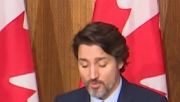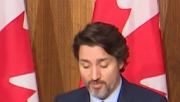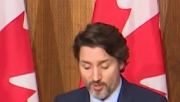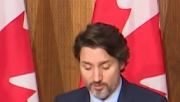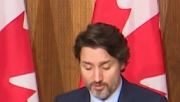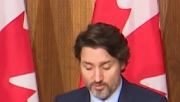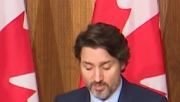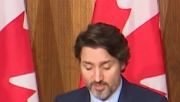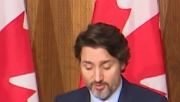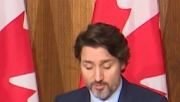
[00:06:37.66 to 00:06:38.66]
We've also
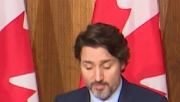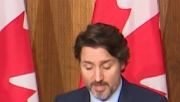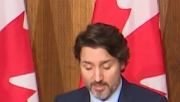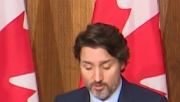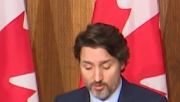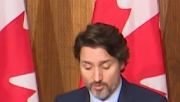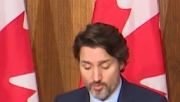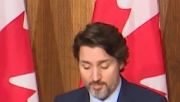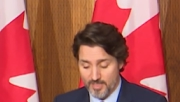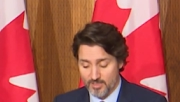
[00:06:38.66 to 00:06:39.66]
delivered medical
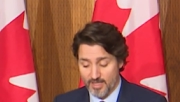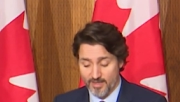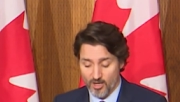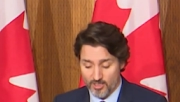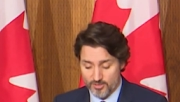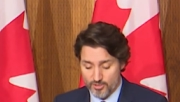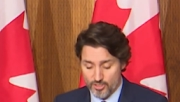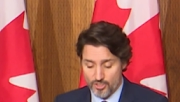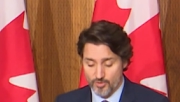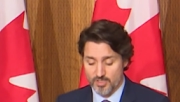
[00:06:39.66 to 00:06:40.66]
equipment like
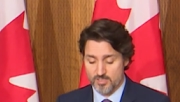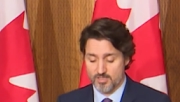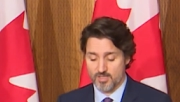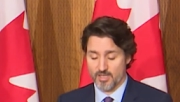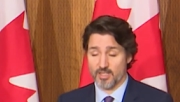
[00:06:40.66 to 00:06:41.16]
oxygen units